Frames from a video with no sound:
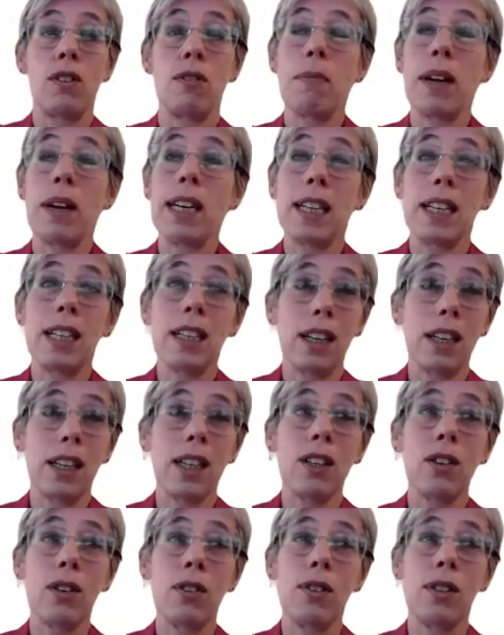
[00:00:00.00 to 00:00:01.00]
make a
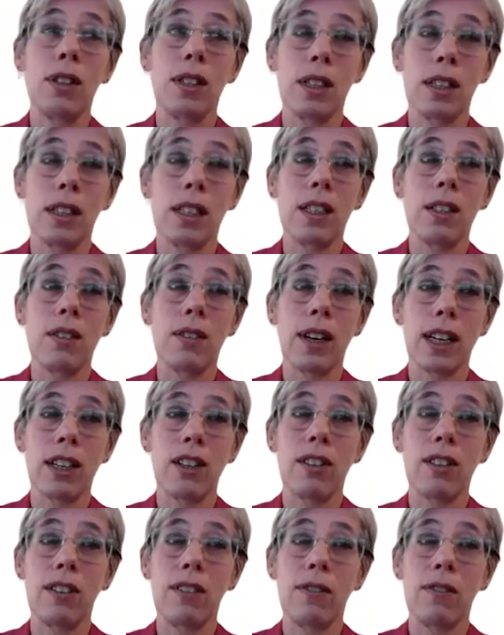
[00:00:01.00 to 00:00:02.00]
diagnosis, to
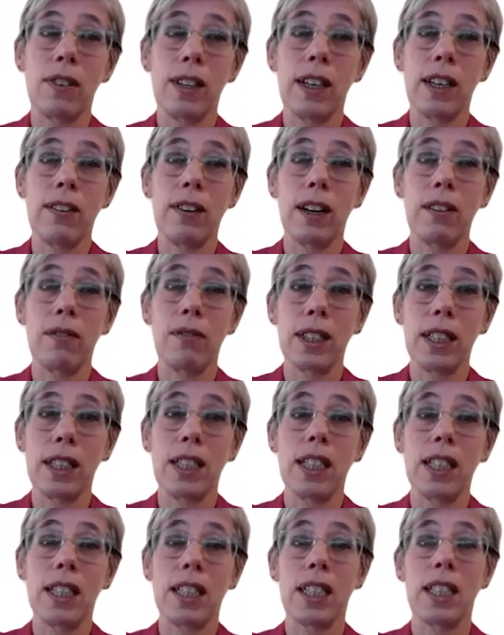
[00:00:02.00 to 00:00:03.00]
actually figure out what
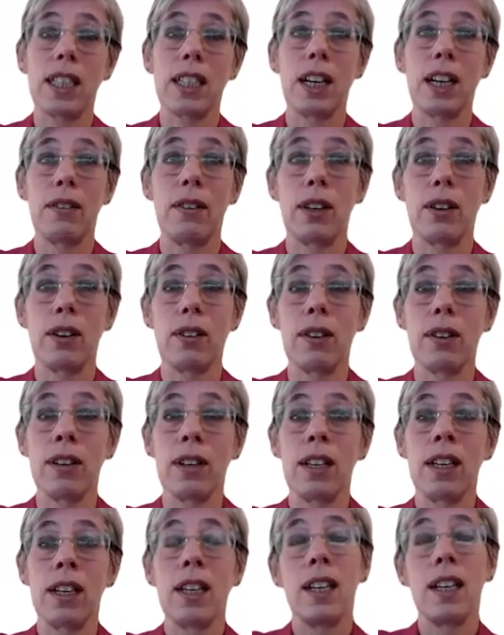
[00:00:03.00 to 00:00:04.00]
it is that's going
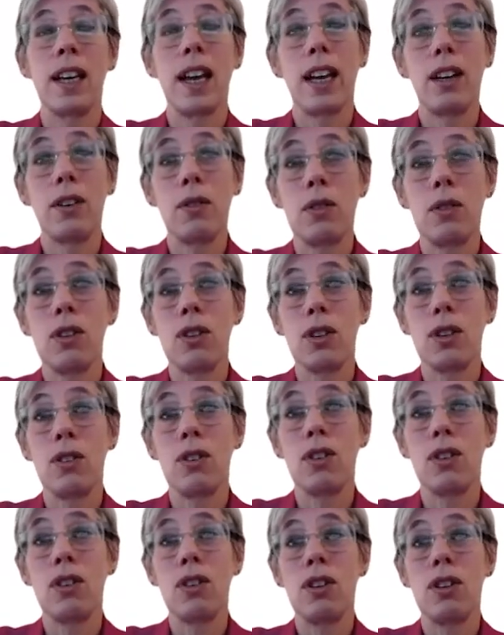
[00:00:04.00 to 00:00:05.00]
on, and also
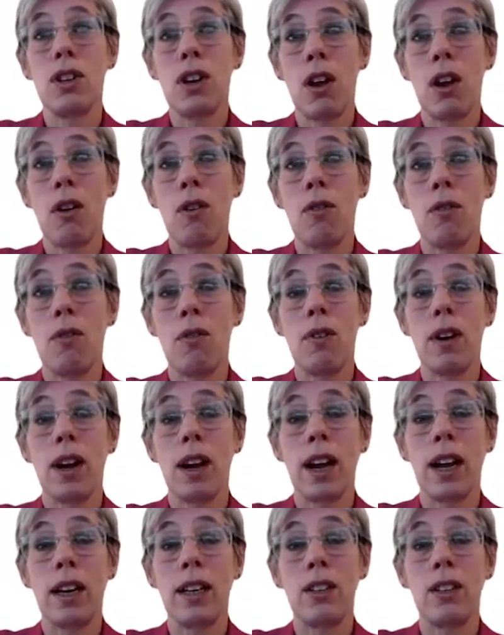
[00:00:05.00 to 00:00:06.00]
to know
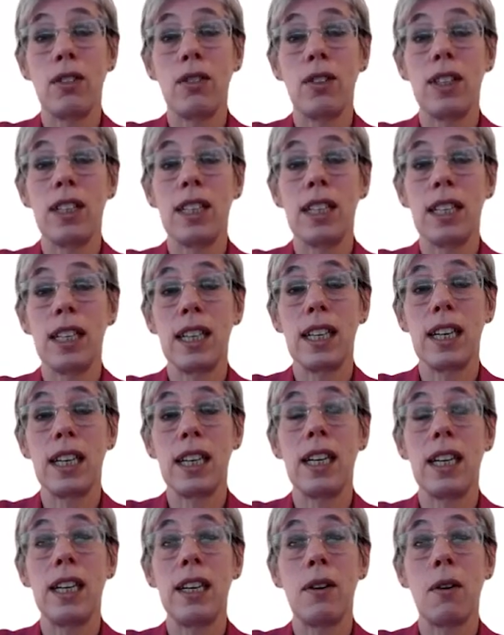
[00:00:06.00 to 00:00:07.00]
and to
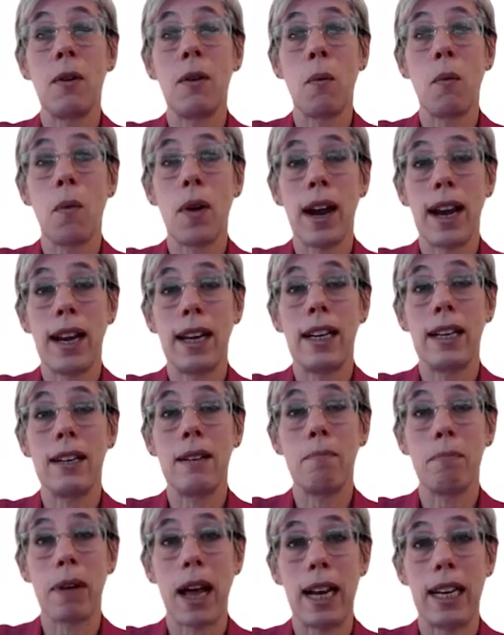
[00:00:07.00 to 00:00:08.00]
see when
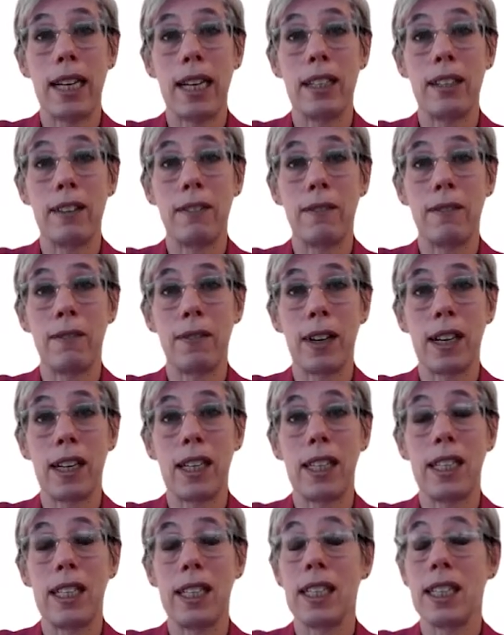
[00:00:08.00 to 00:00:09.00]
the palliative
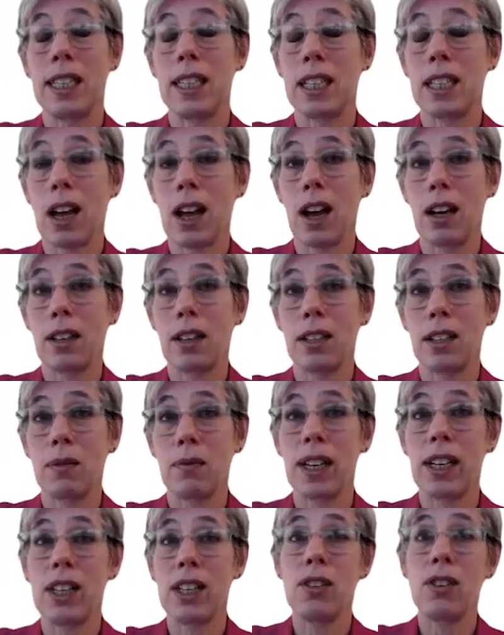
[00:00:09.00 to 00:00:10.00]
phase starts.
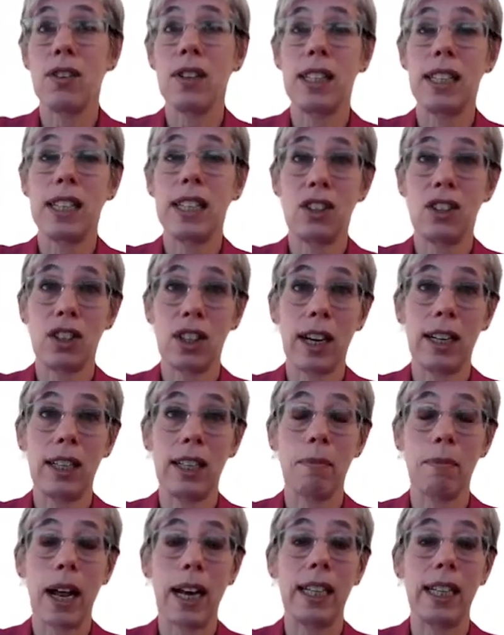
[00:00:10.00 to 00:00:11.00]
When do you
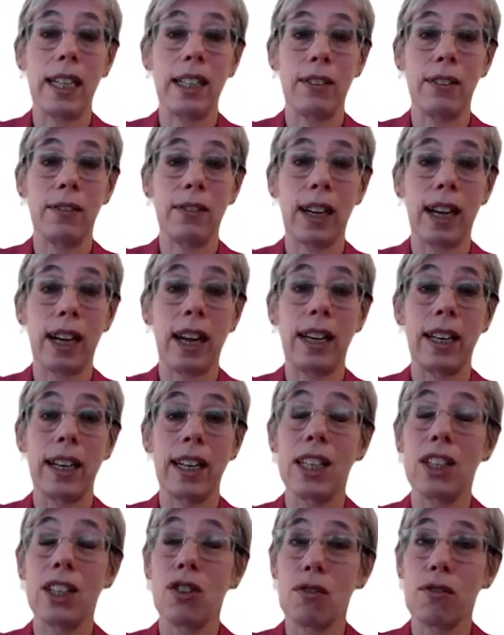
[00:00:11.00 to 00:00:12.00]
initiate palliative care?
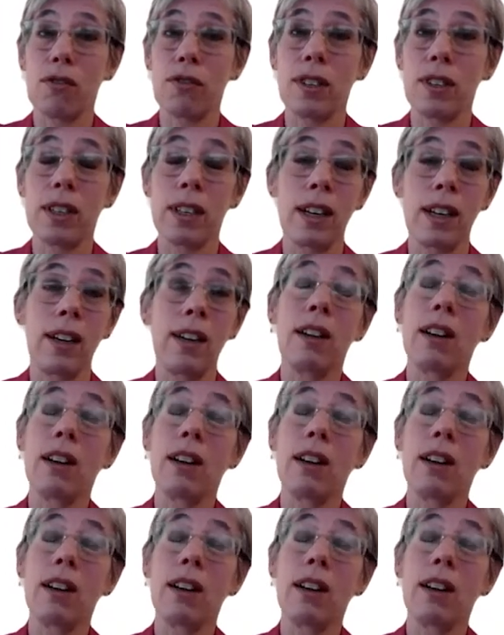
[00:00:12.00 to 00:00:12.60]
That is often